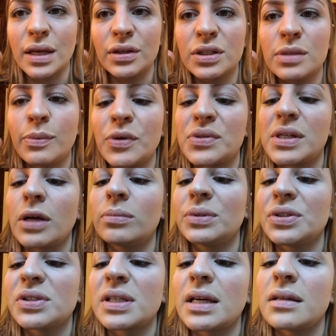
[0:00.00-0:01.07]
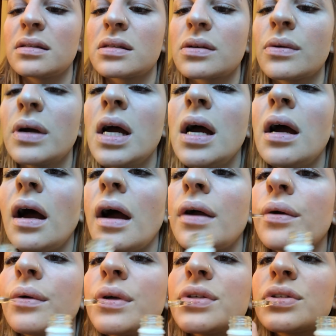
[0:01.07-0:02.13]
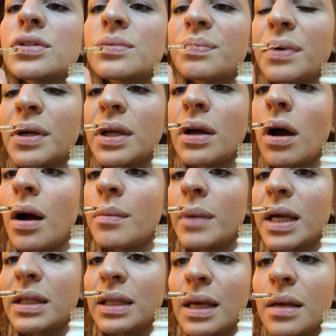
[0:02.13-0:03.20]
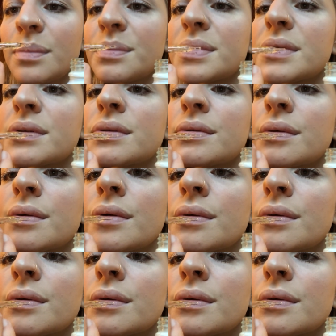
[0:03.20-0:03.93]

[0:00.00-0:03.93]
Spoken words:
that are supposed to help your skin. So I always just put it on my lips.